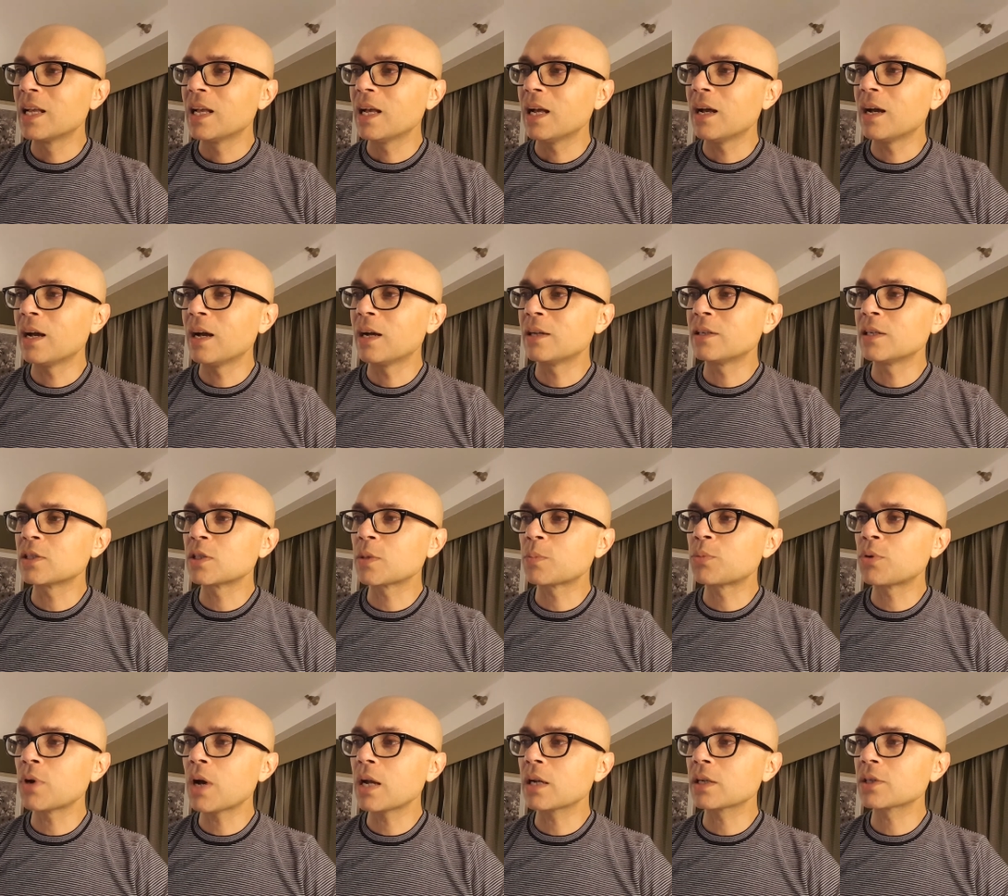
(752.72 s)
Does the
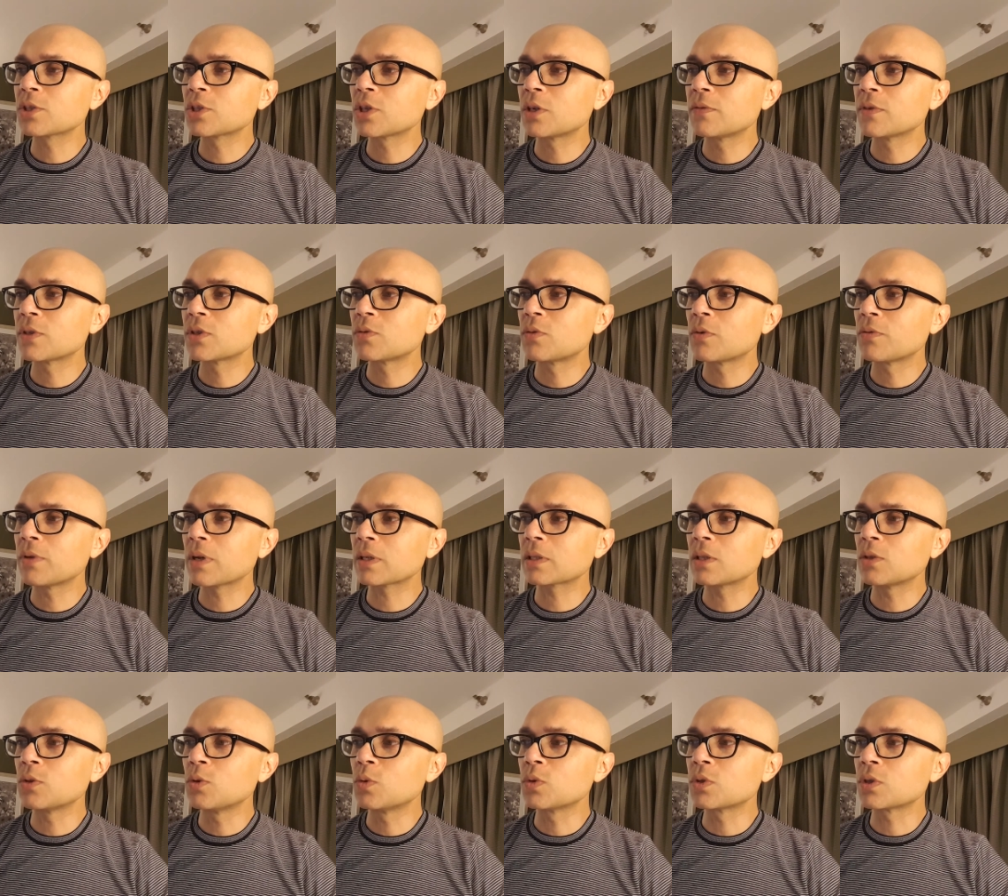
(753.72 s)
product service reflect
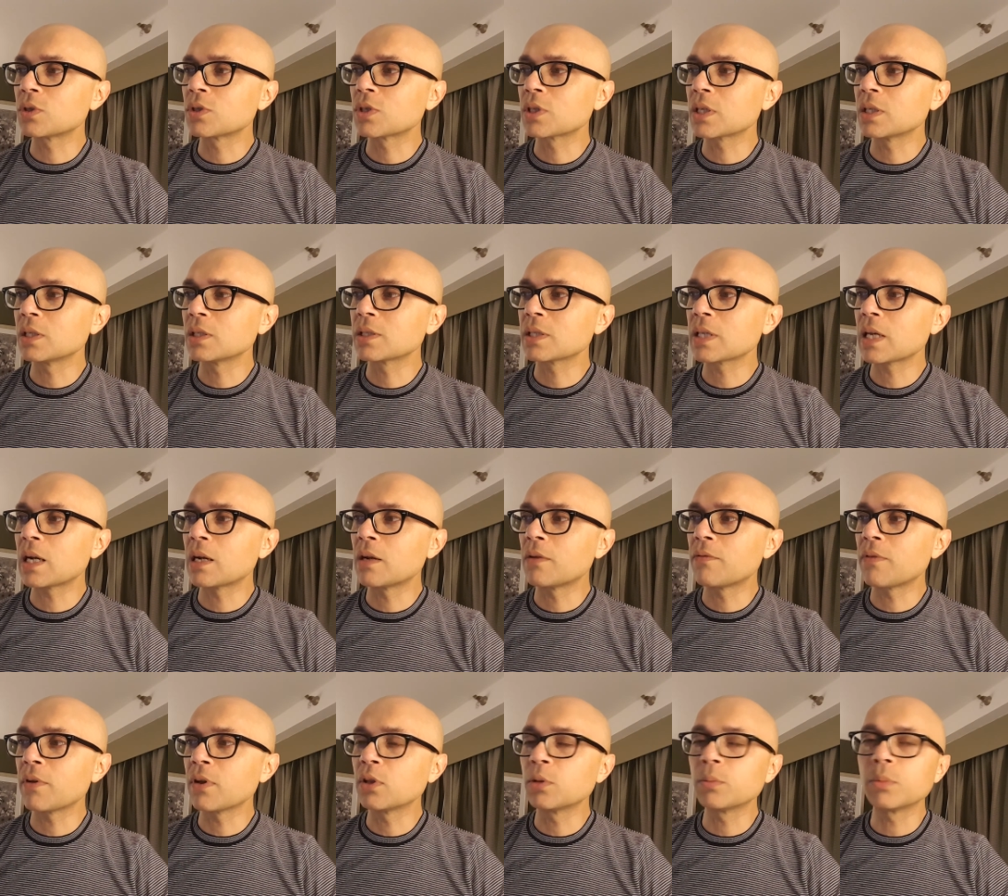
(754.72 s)
the user's skill set and
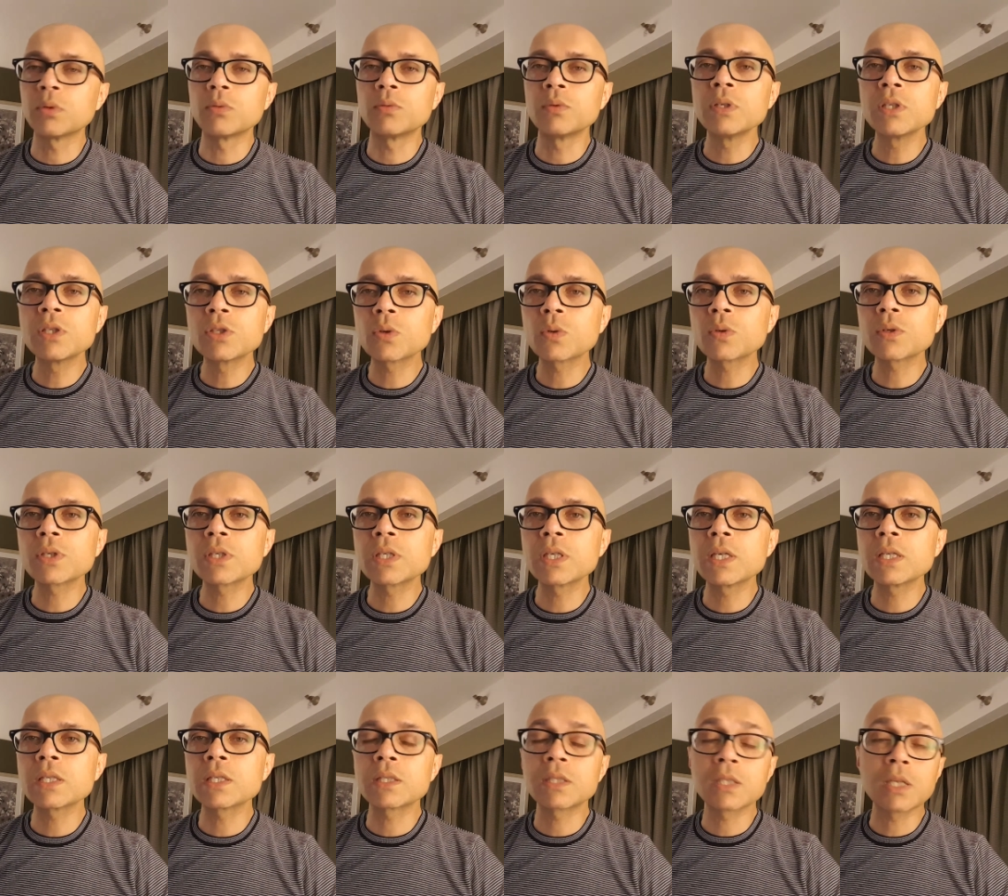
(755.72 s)
available
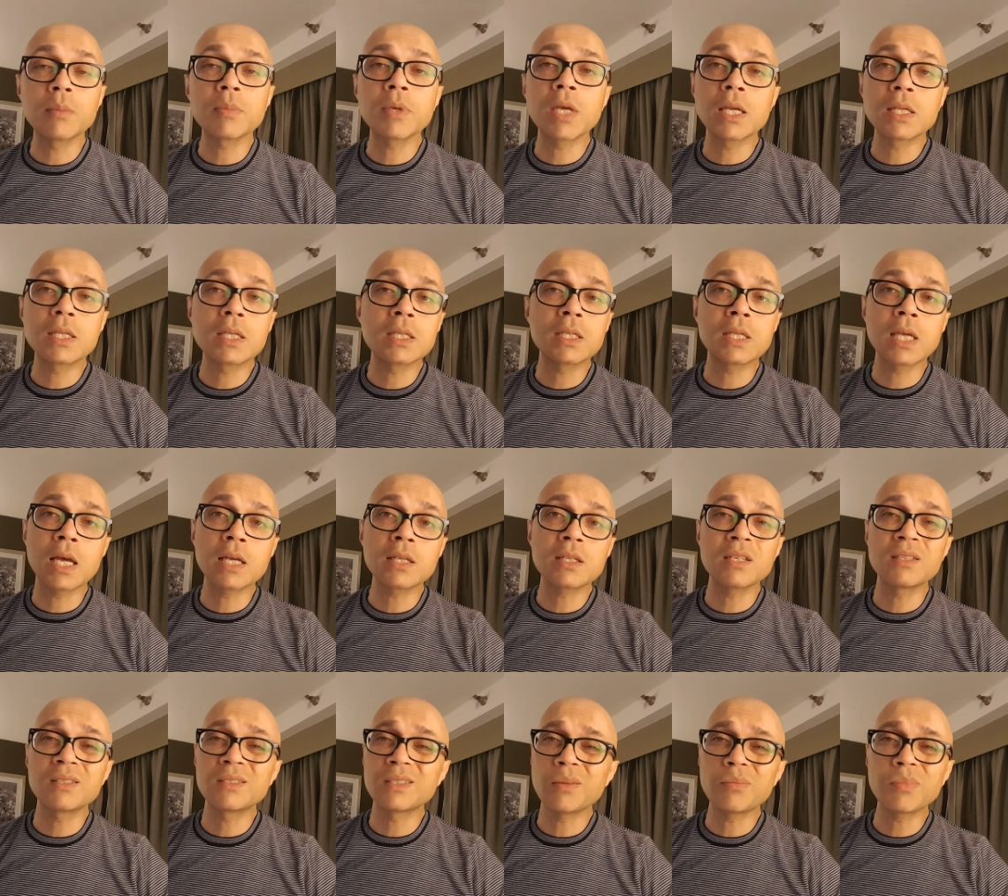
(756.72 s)
resources? In some cases, yes.
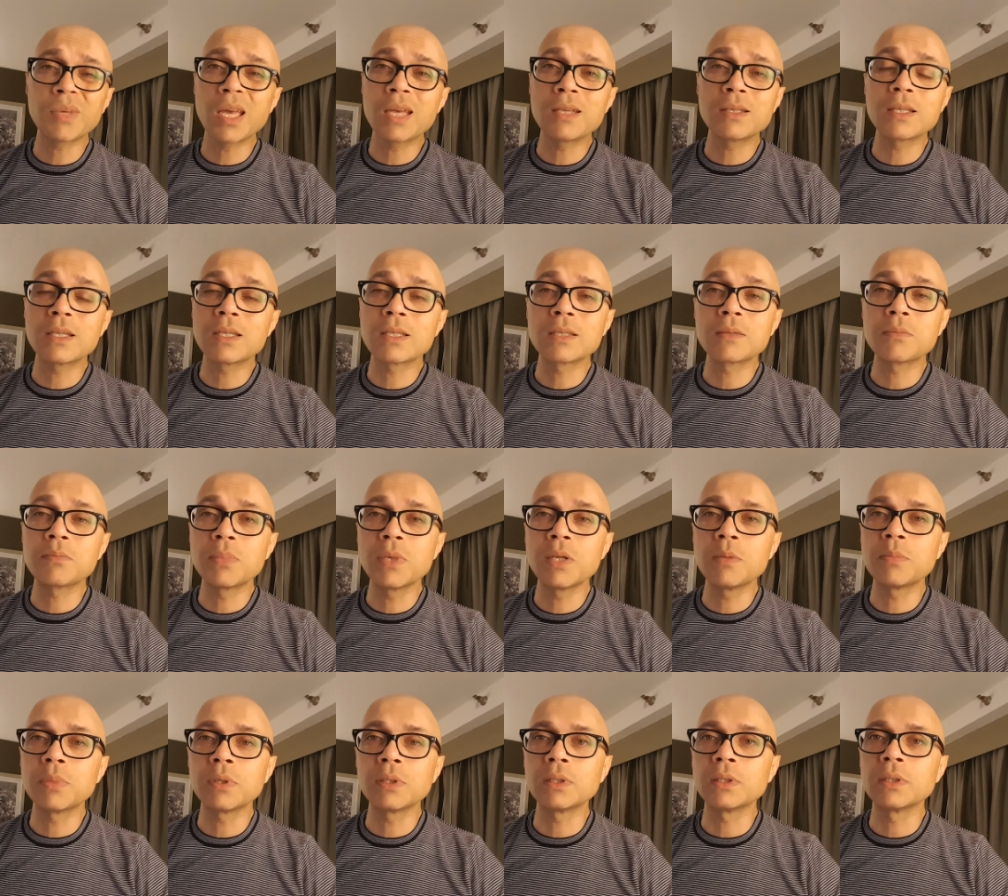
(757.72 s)
In some cases,
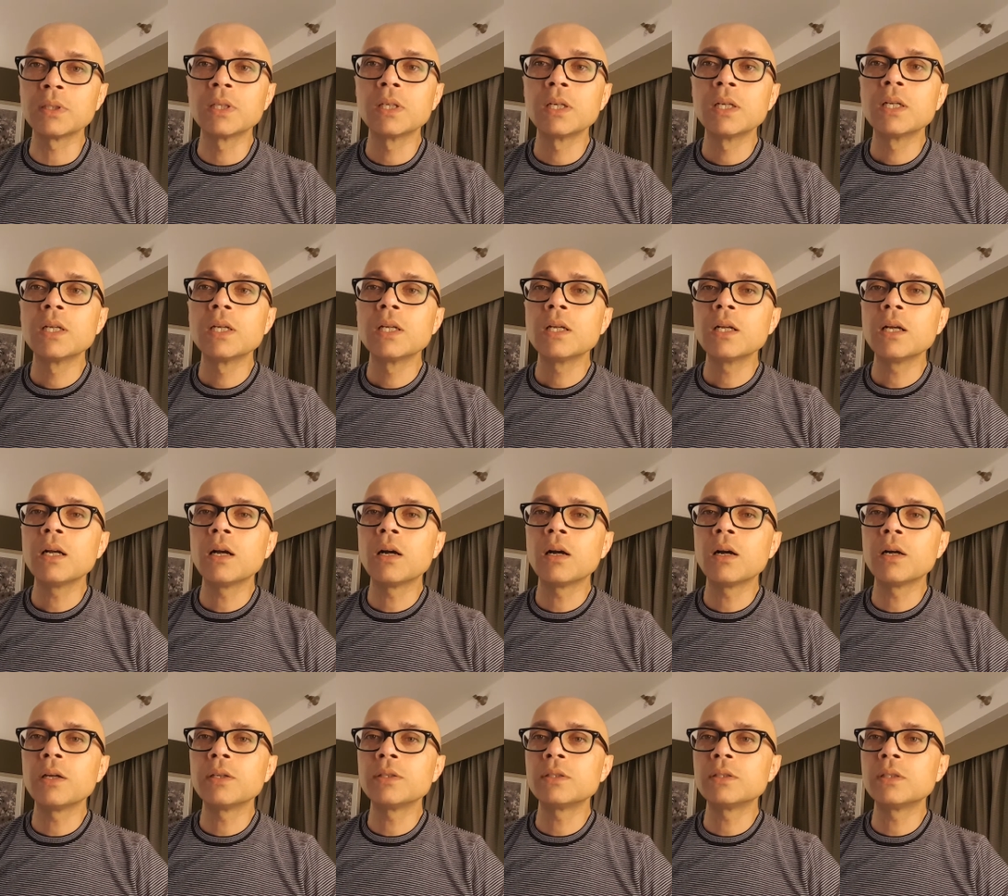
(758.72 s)
people
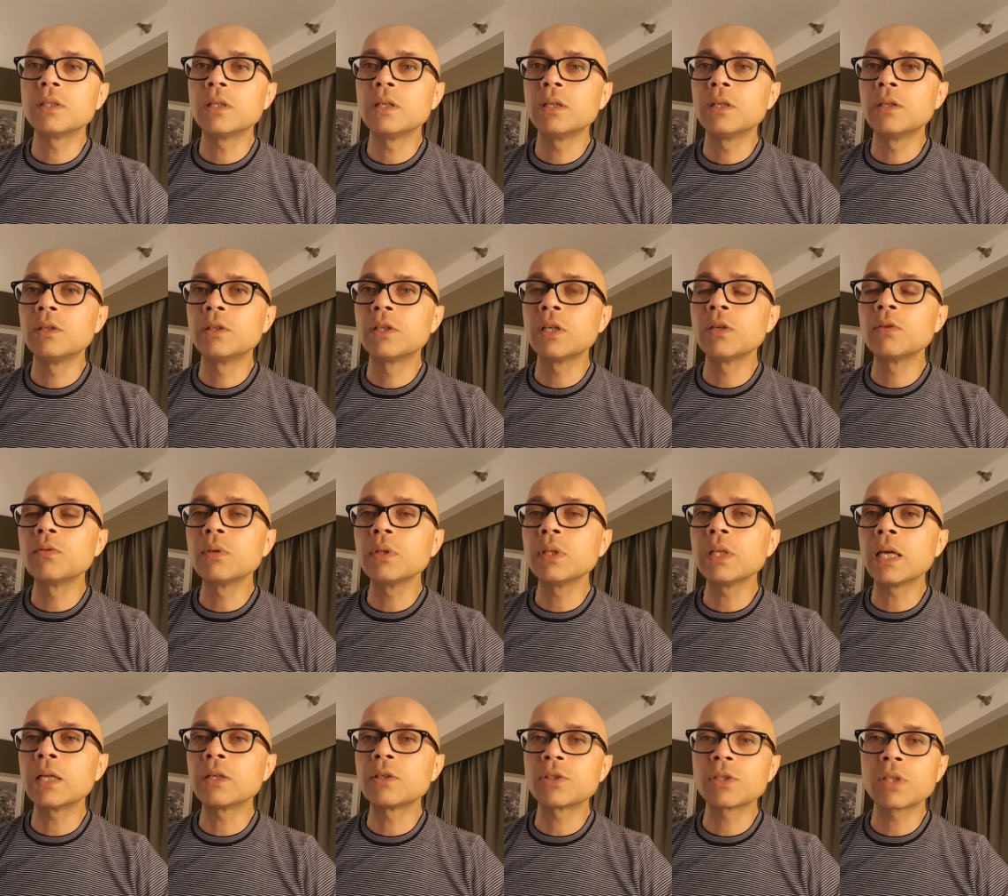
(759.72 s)
didn't
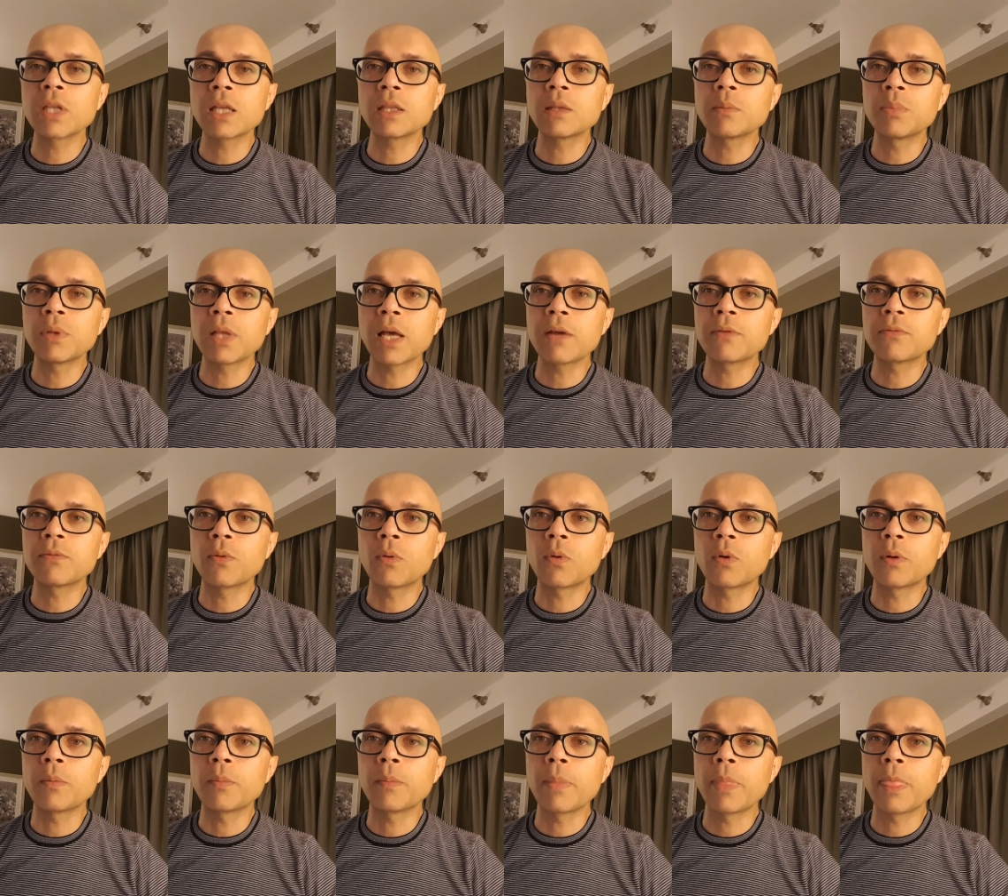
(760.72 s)
really understand the
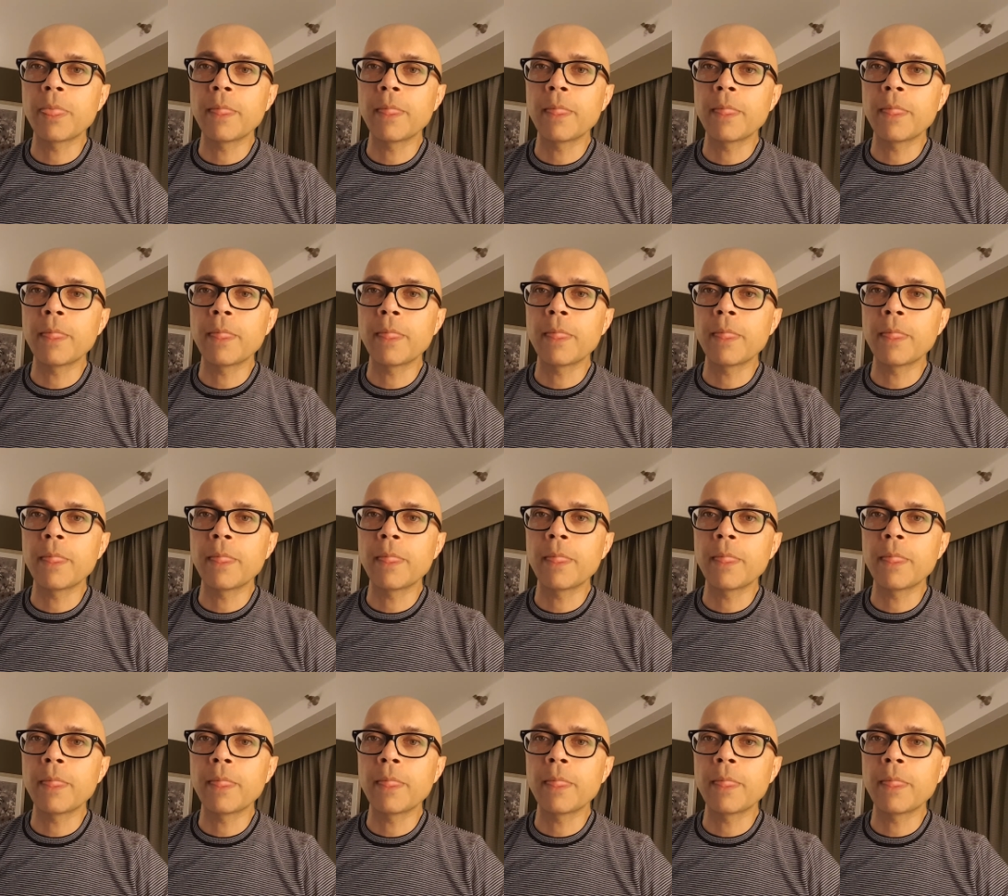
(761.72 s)
platform.